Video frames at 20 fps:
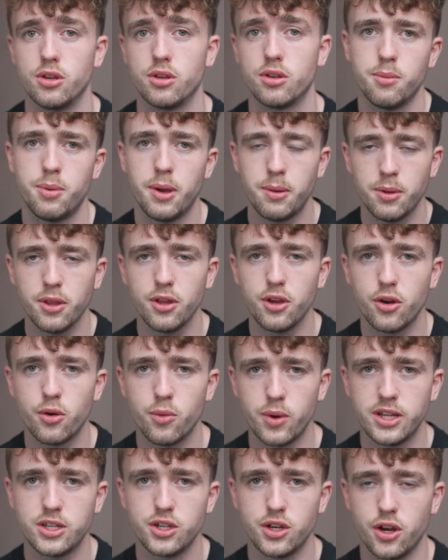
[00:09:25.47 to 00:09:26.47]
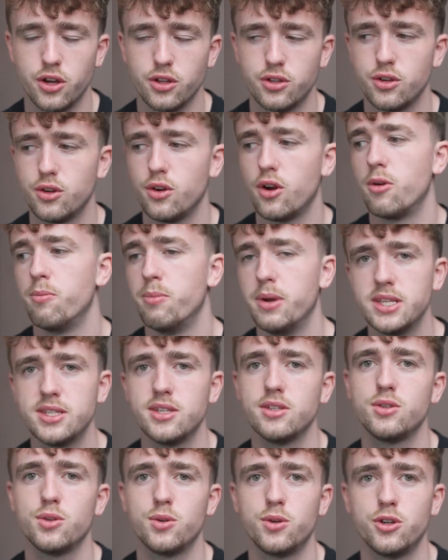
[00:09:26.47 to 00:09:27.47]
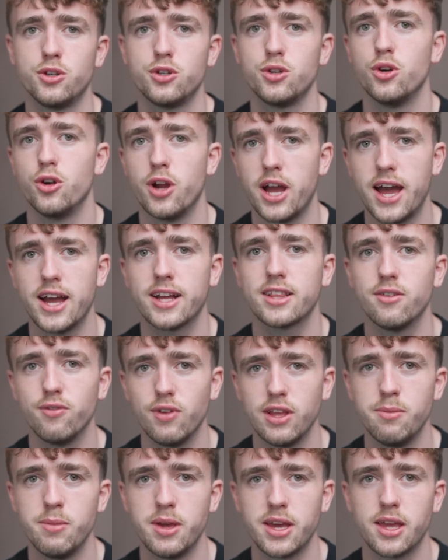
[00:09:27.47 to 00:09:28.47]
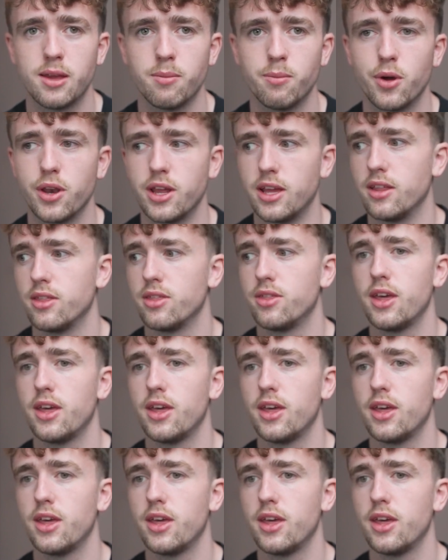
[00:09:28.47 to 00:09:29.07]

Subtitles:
The people that you're reaching out to are business owners who are actively making money.